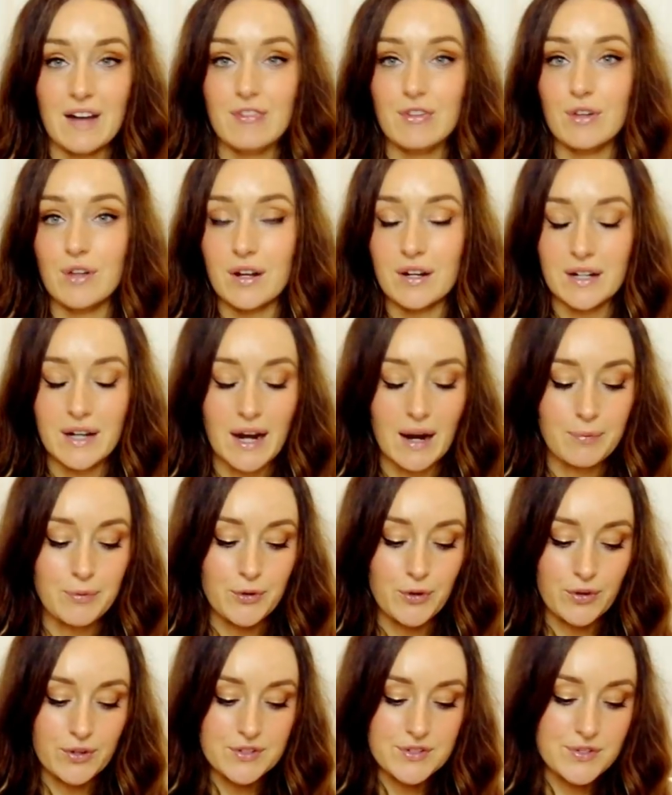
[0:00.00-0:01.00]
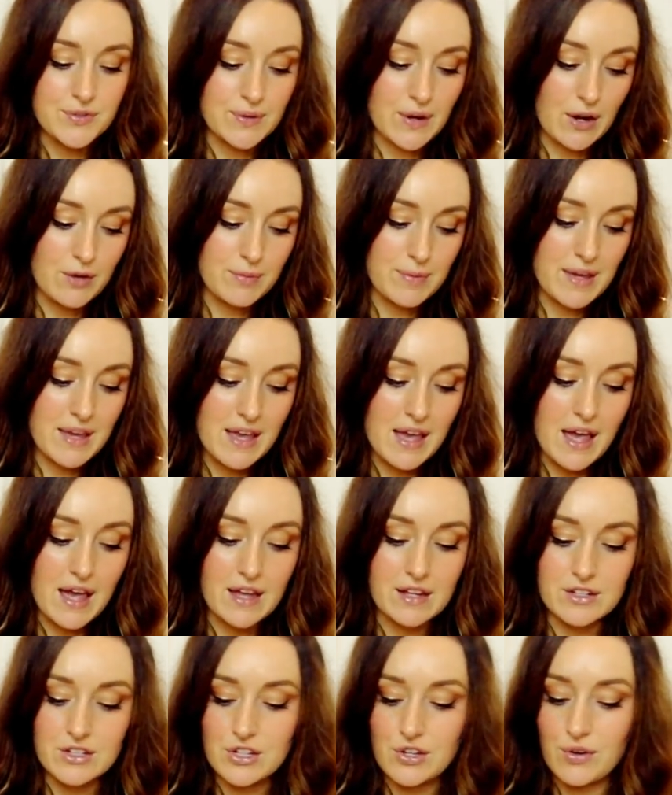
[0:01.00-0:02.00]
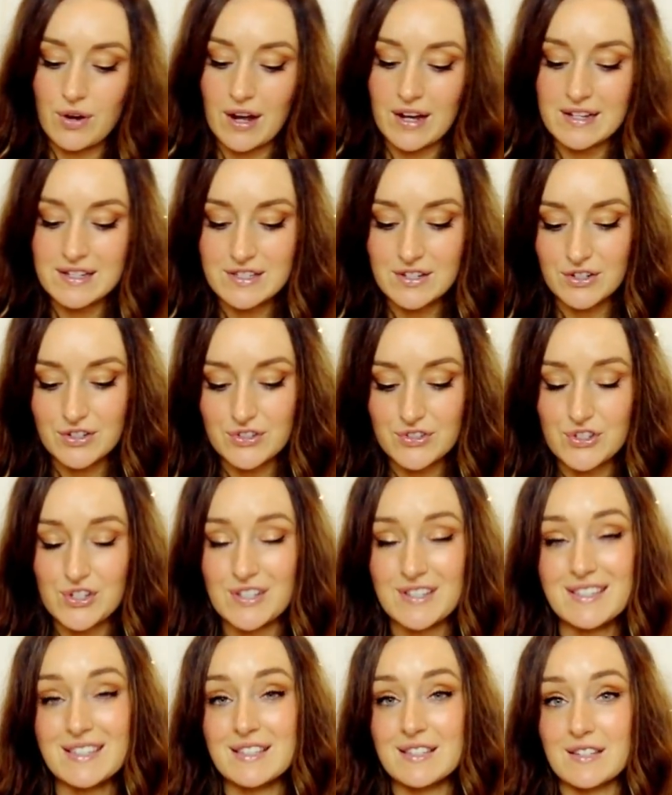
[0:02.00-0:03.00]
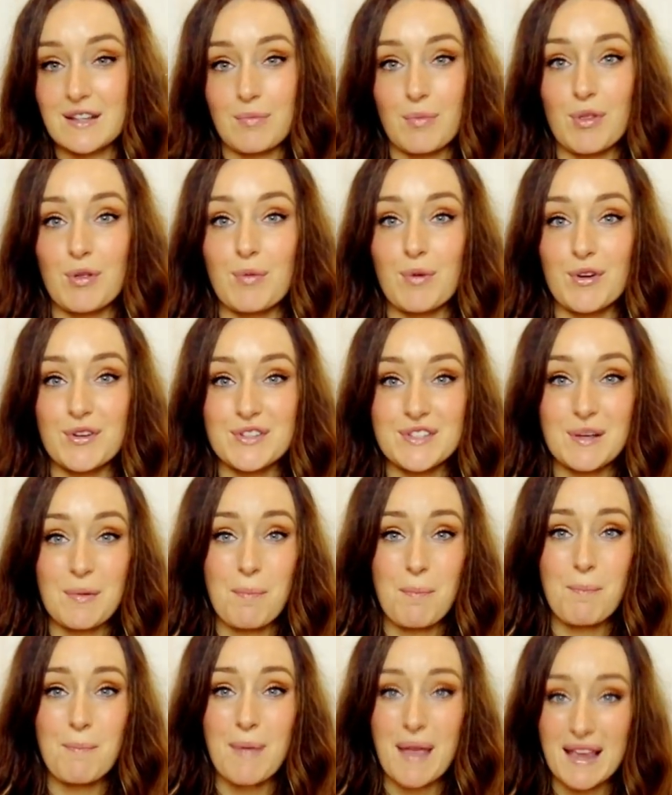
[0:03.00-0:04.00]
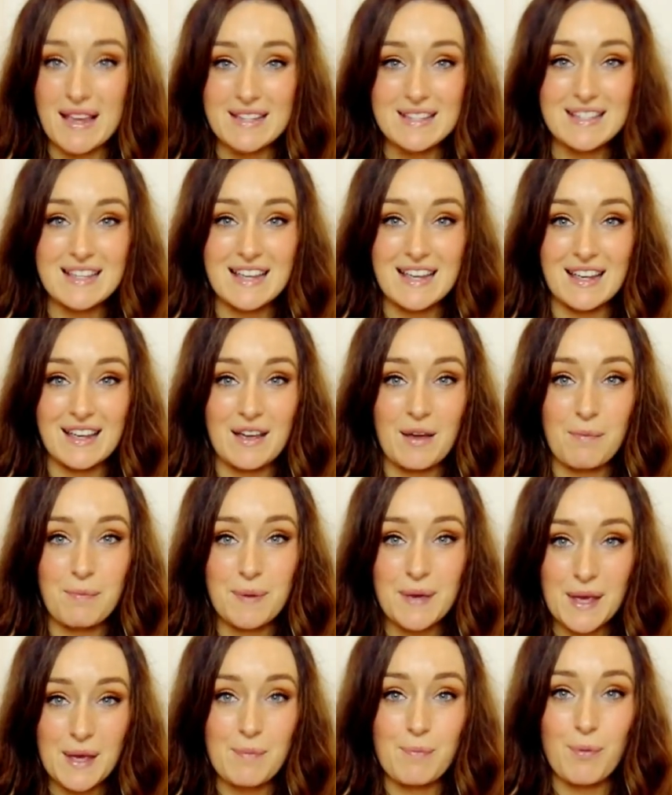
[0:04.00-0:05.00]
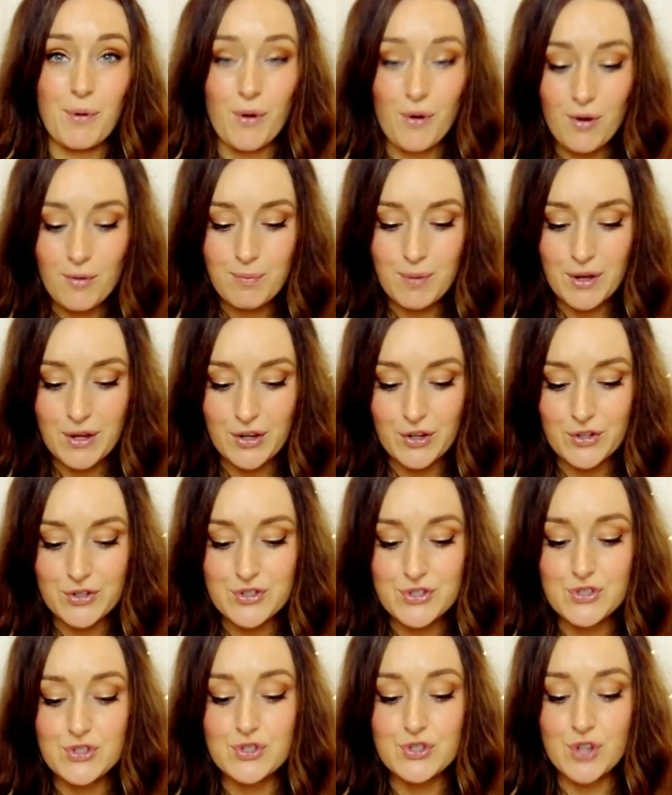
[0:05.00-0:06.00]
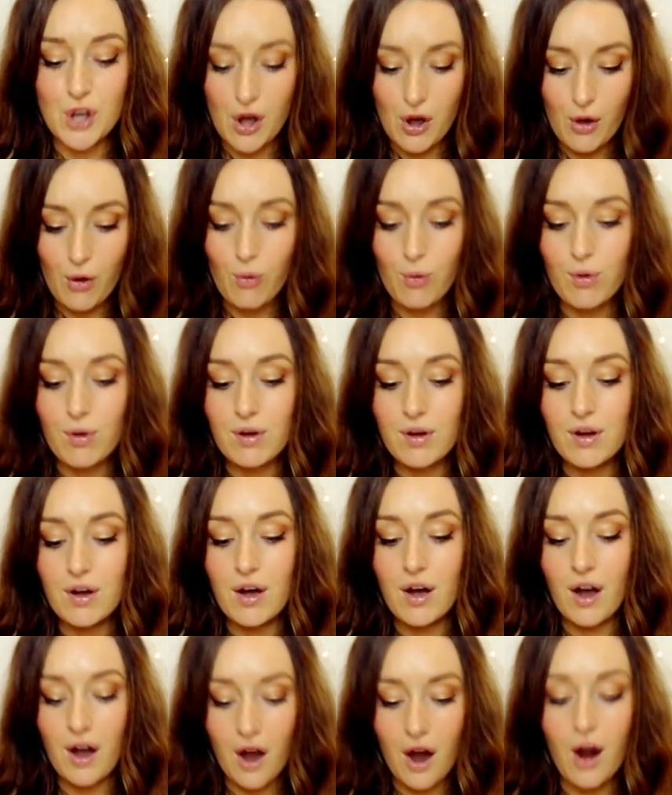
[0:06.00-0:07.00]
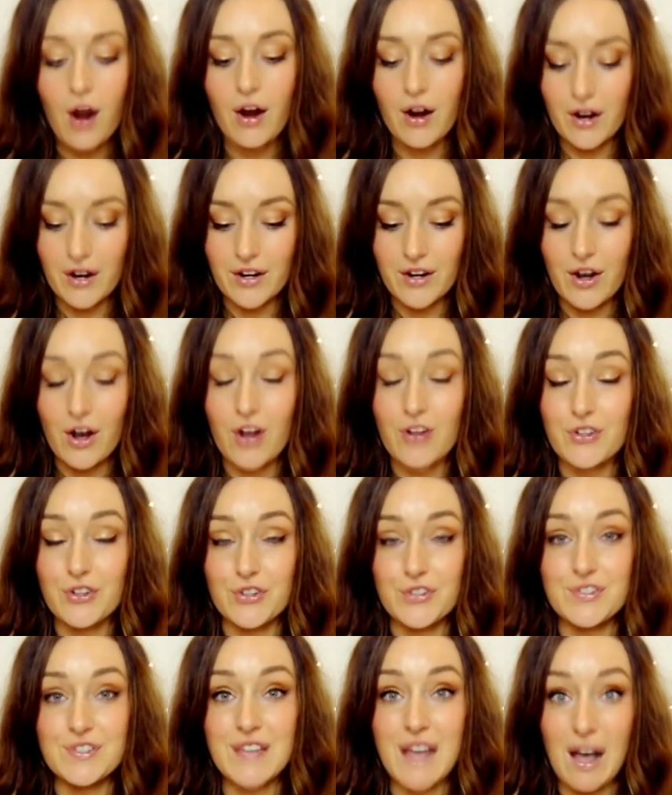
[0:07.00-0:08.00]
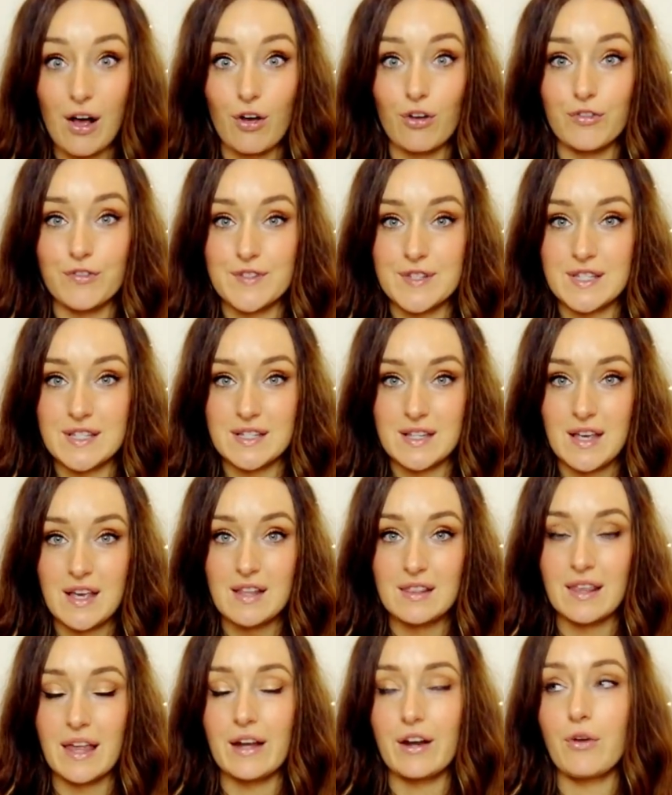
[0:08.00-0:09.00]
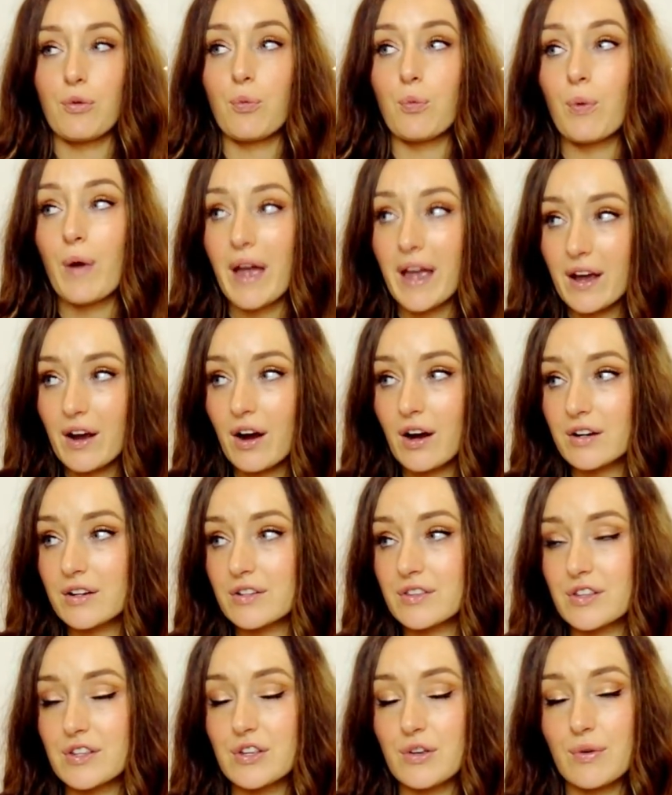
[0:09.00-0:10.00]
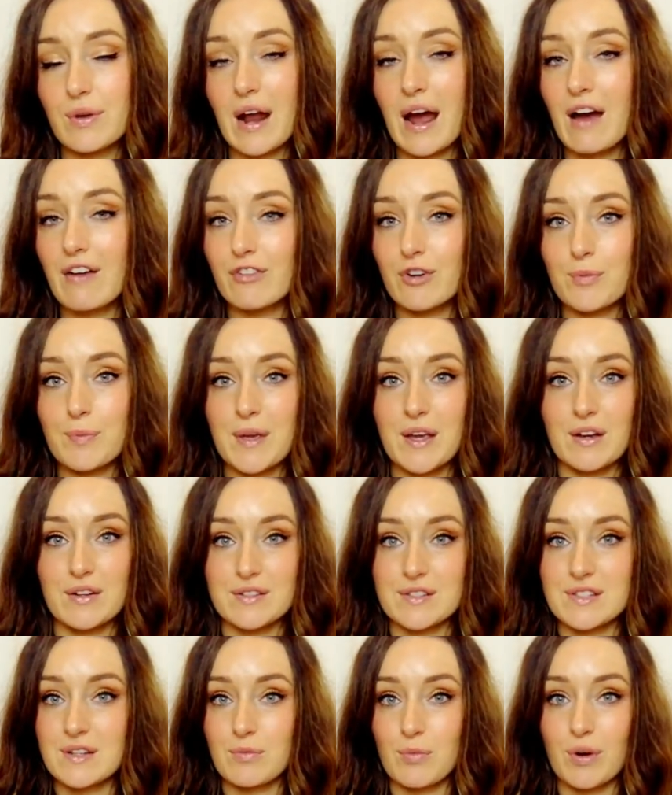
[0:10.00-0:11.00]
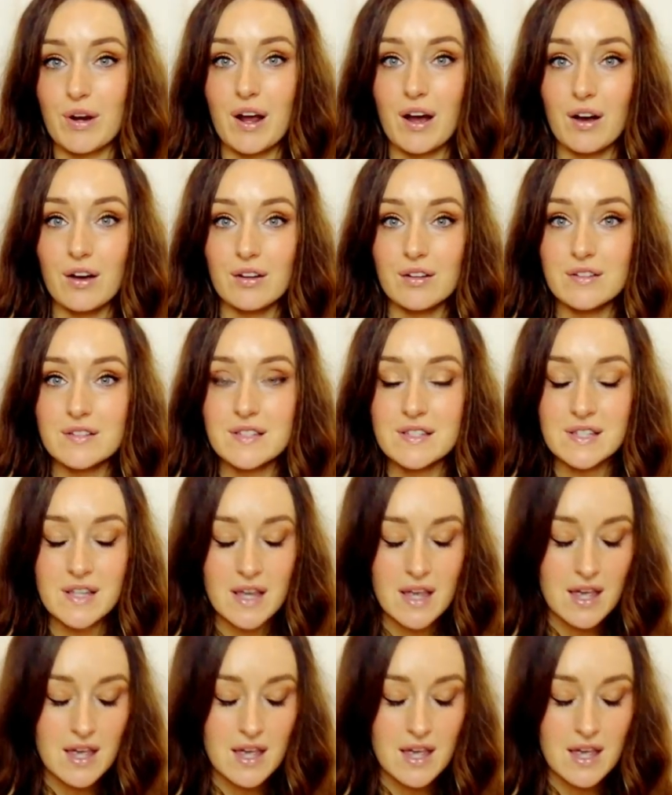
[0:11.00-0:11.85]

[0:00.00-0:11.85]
a lot of Capricorns around me, and you guys are just some of the most amazing people, but you're so hard on yourselves, like way harder than you would ever be on someone else.